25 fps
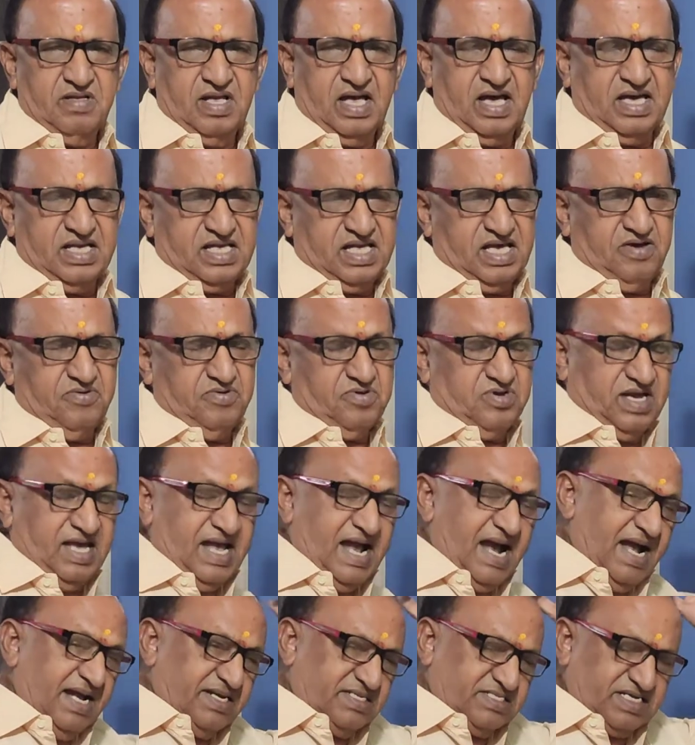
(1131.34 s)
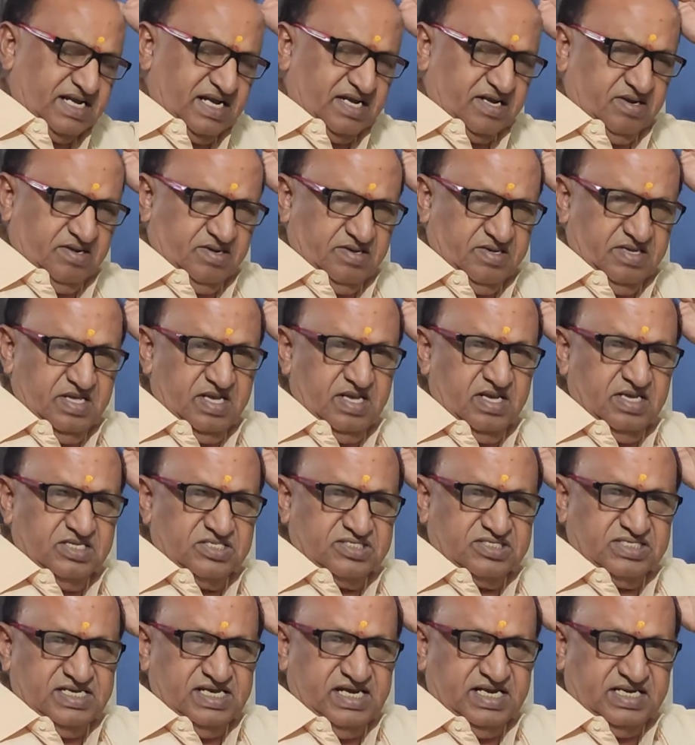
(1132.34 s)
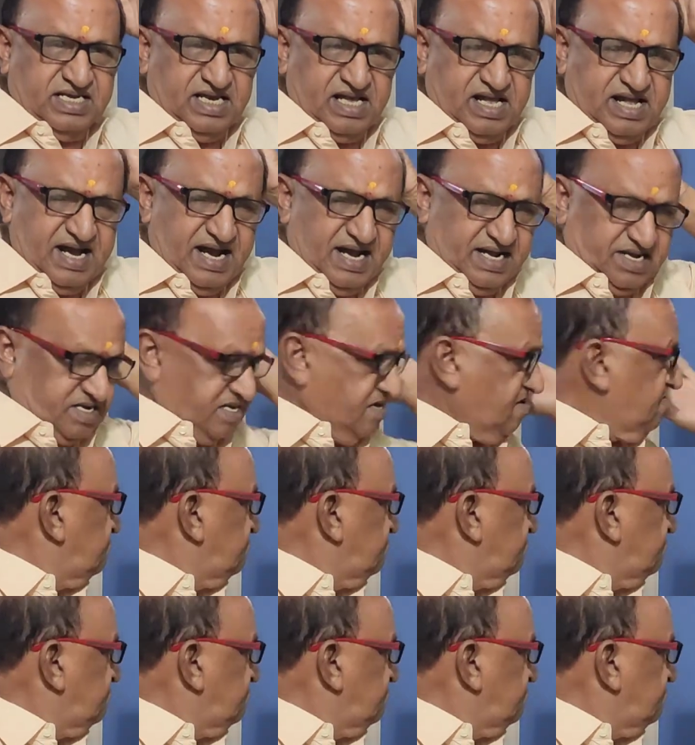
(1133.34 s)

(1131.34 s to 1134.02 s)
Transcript: I gave you a and C-A-T cat.